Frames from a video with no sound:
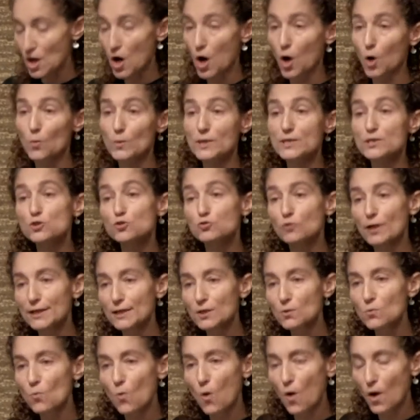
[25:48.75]
Are we
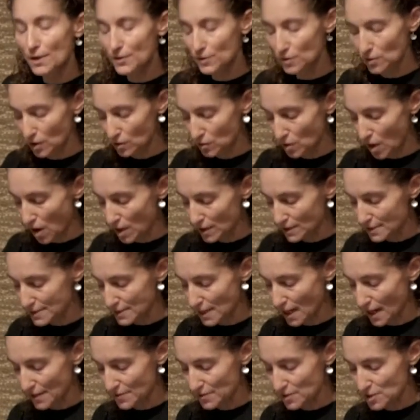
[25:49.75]
treading water
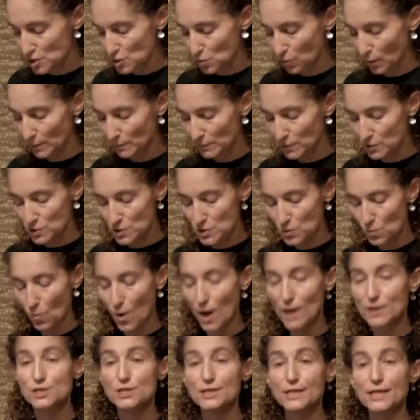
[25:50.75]
alongside the swimmers,
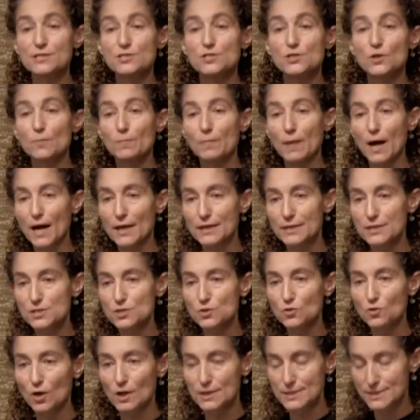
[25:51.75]
watching as their bodies
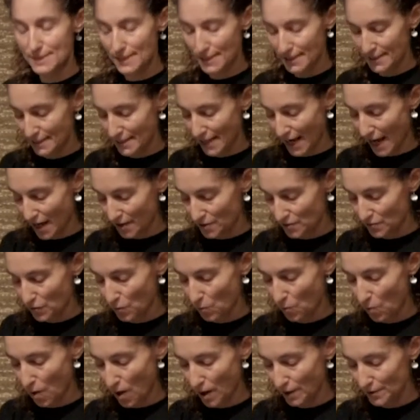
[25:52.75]
cross in and out of
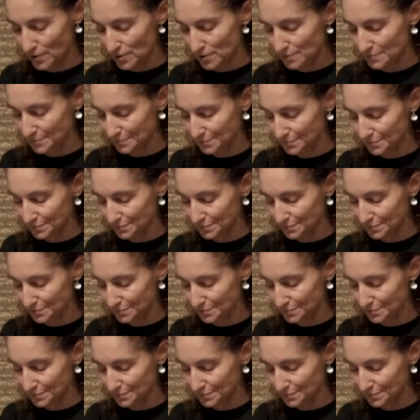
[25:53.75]
the water?